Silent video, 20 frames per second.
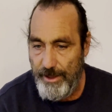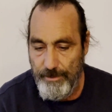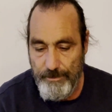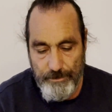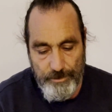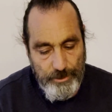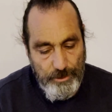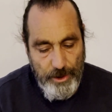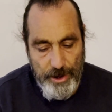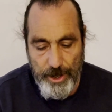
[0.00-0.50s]

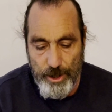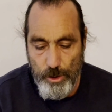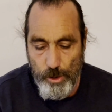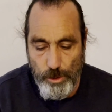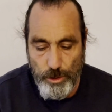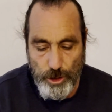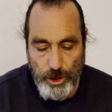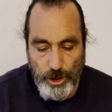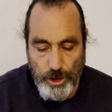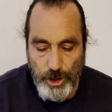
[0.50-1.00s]
Throwing
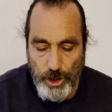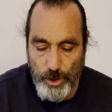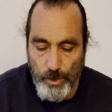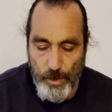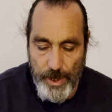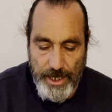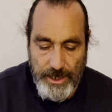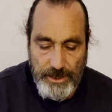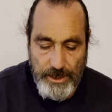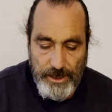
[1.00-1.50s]
caution to the
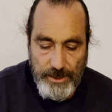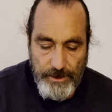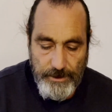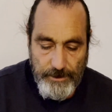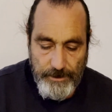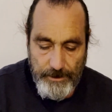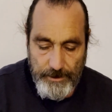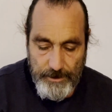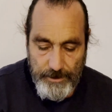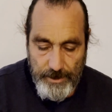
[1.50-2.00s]
wind.
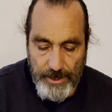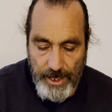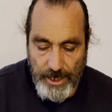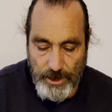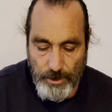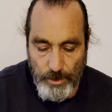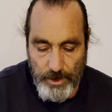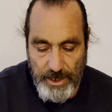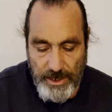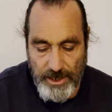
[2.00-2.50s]

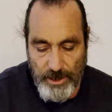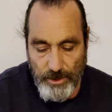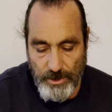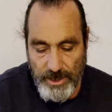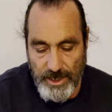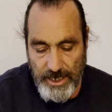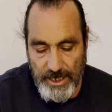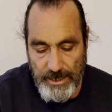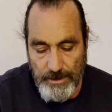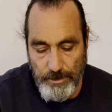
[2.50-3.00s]
That's what it sort of
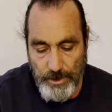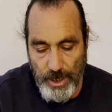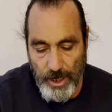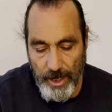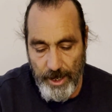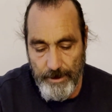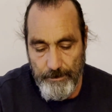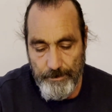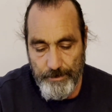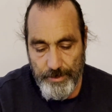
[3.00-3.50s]
seems
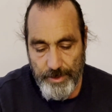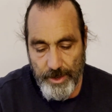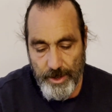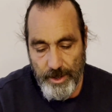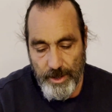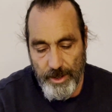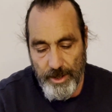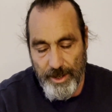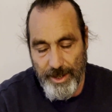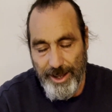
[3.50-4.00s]
like.
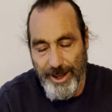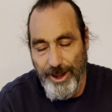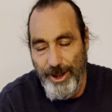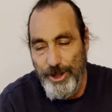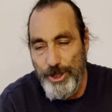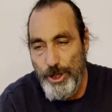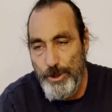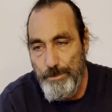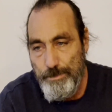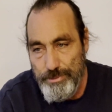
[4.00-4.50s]
Are
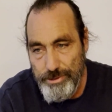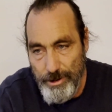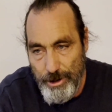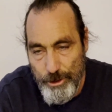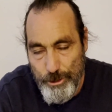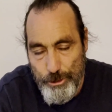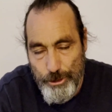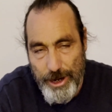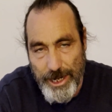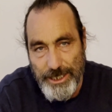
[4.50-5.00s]
you
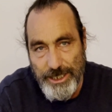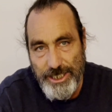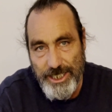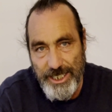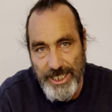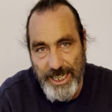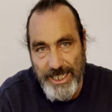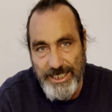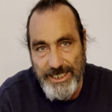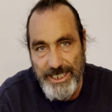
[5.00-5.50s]

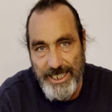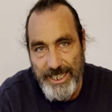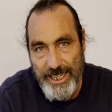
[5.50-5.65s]
procrastinating?